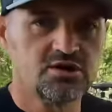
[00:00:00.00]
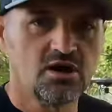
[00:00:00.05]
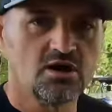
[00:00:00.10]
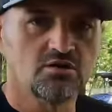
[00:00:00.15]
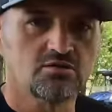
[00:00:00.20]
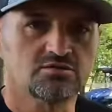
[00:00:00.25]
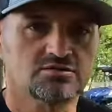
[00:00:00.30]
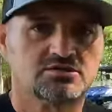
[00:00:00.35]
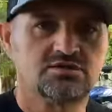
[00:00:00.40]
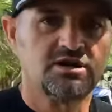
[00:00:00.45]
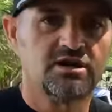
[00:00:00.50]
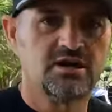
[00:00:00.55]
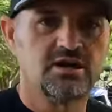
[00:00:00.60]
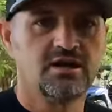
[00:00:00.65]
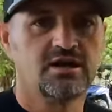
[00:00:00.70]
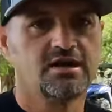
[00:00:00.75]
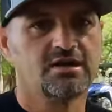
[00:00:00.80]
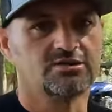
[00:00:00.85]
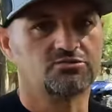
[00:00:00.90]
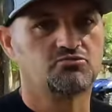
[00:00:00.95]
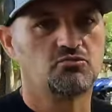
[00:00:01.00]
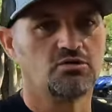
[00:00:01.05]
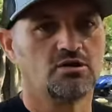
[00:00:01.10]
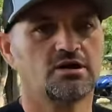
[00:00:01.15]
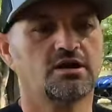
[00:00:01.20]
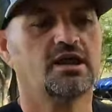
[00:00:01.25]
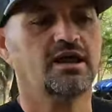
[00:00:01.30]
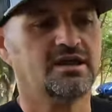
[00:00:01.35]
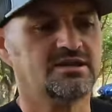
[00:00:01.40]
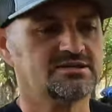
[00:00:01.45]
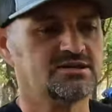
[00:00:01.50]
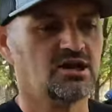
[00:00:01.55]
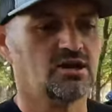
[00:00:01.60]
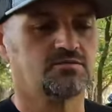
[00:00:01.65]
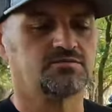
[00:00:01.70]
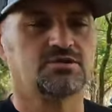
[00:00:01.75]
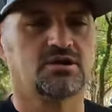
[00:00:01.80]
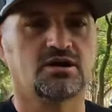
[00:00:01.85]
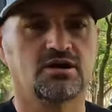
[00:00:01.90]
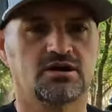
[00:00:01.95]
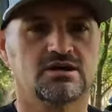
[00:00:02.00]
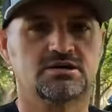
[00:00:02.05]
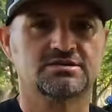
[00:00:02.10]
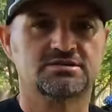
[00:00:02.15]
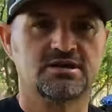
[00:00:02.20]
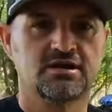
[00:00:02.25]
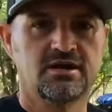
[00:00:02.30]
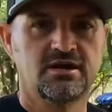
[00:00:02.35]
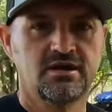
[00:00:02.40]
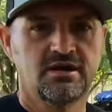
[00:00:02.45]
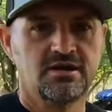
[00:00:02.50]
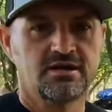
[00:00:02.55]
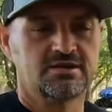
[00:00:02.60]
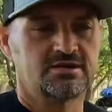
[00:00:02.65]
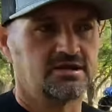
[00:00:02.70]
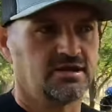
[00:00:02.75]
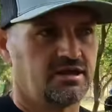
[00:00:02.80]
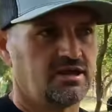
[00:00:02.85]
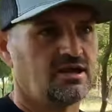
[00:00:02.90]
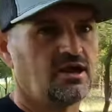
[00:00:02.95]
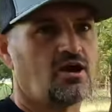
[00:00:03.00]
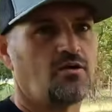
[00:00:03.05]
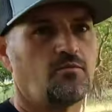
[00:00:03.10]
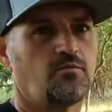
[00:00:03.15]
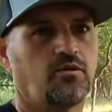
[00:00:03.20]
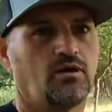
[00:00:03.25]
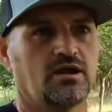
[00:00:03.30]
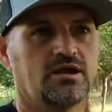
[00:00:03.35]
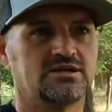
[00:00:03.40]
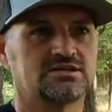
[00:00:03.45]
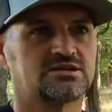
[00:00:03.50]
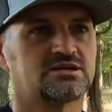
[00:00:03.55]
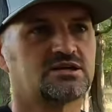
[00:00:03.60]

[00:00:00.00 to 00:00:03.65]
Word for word: goats is what has helped us to get our place